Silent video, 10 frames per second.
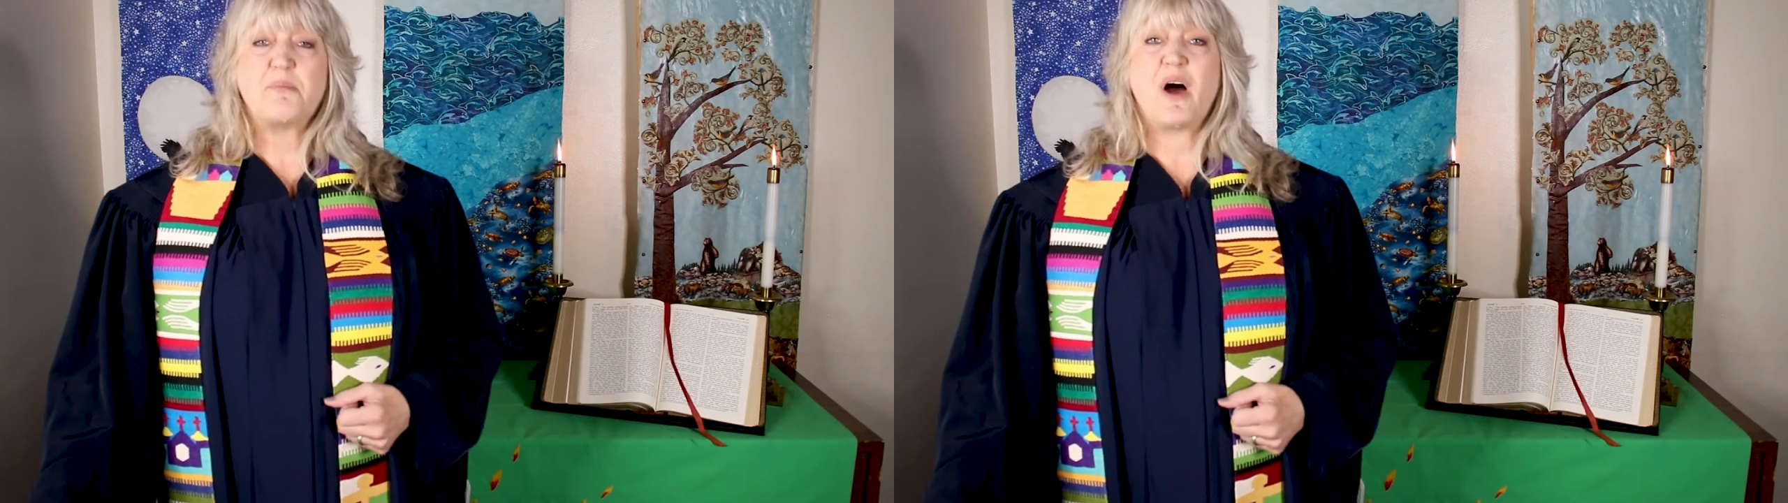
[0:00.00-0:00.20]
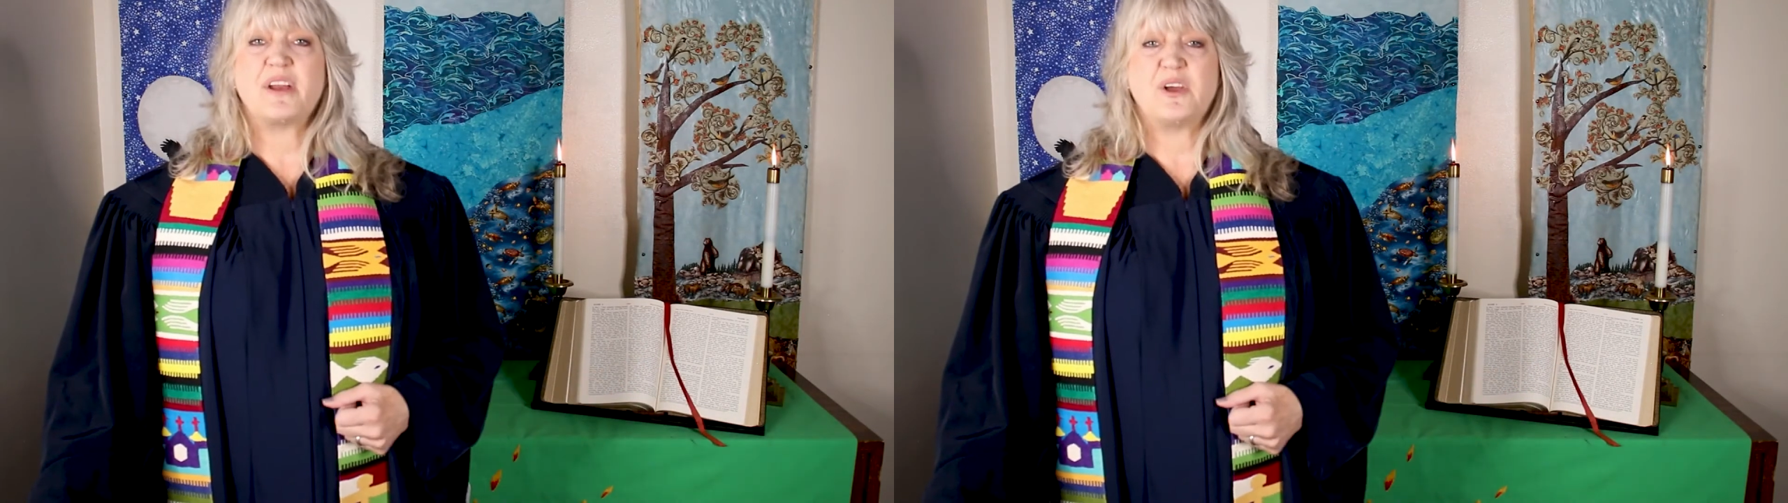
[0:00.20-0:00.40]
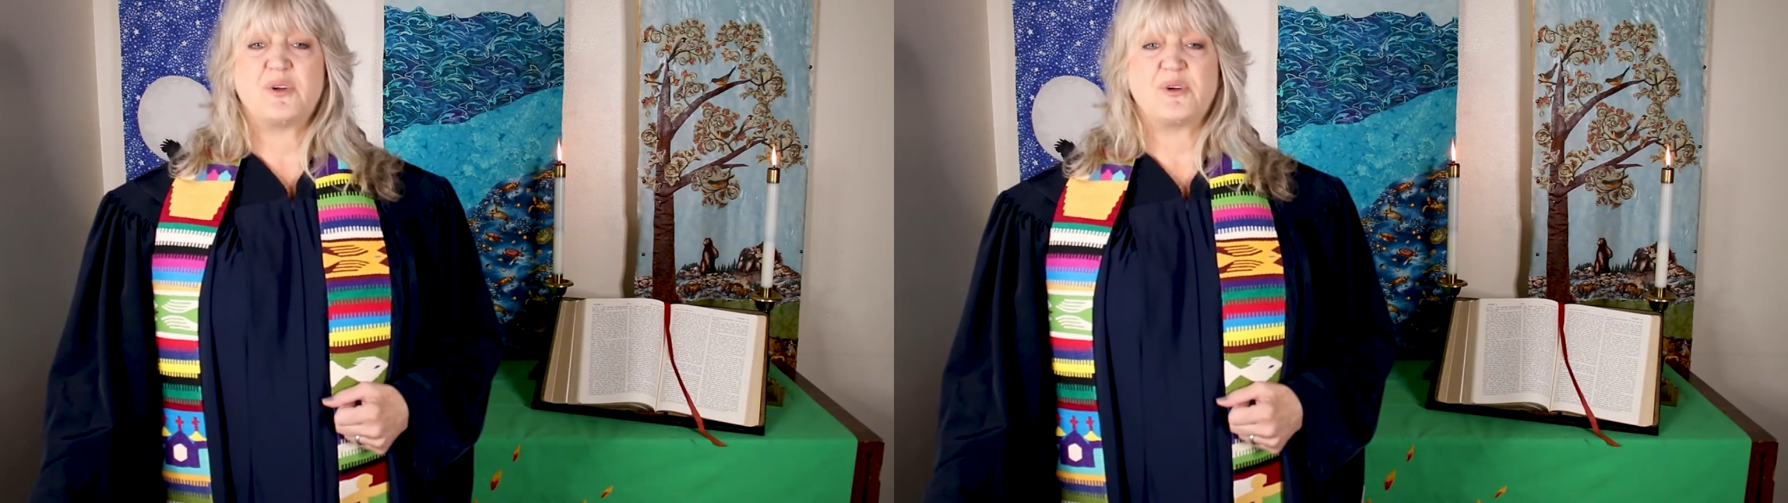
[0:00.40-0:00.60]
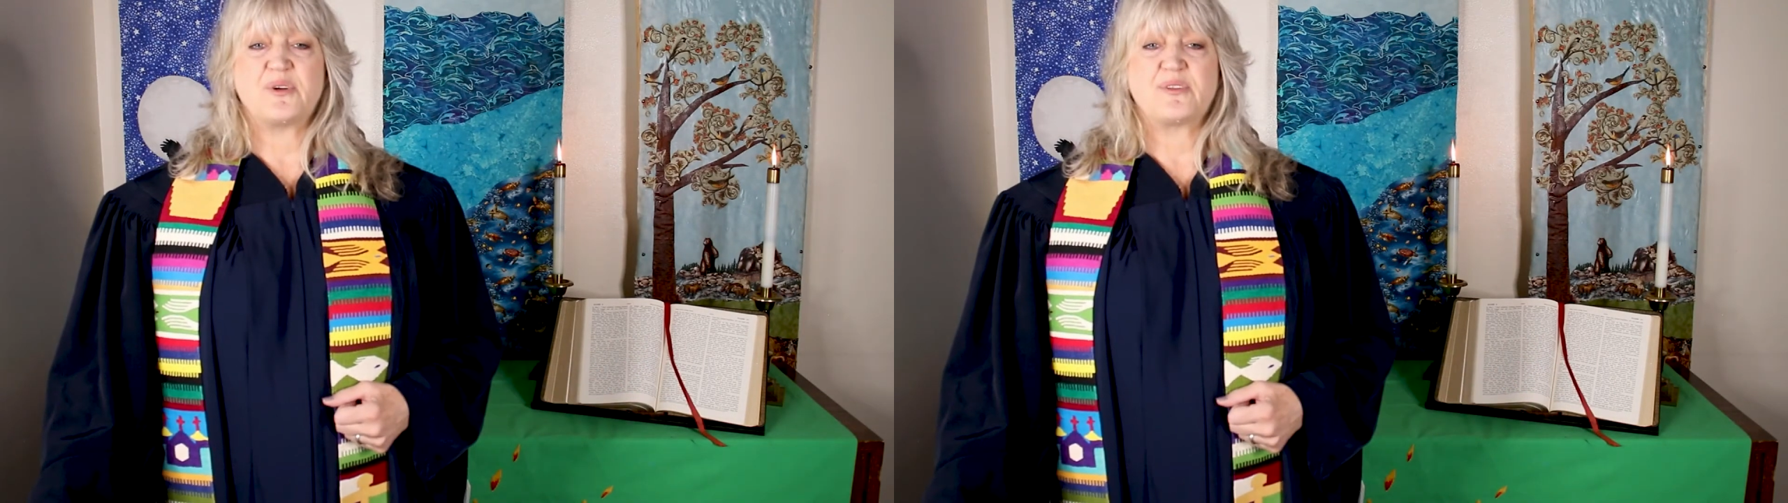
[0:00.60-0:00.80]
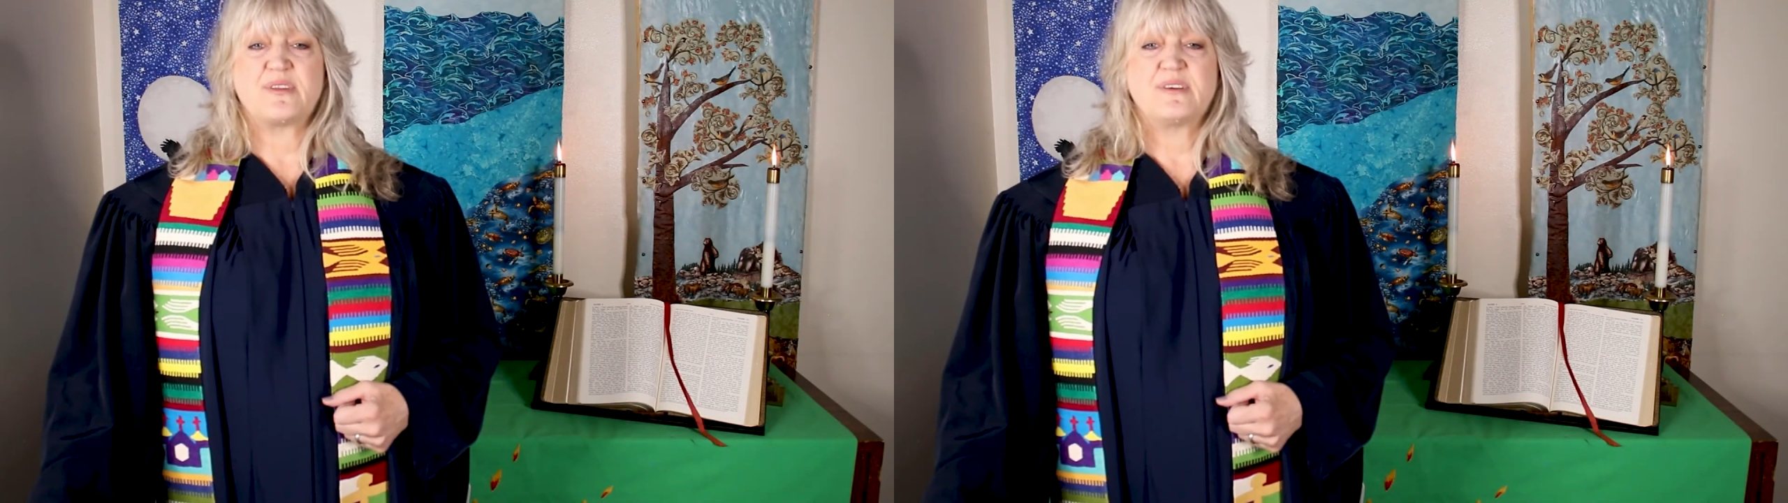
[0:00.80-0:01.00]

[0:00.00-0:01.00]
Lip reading: body on earth,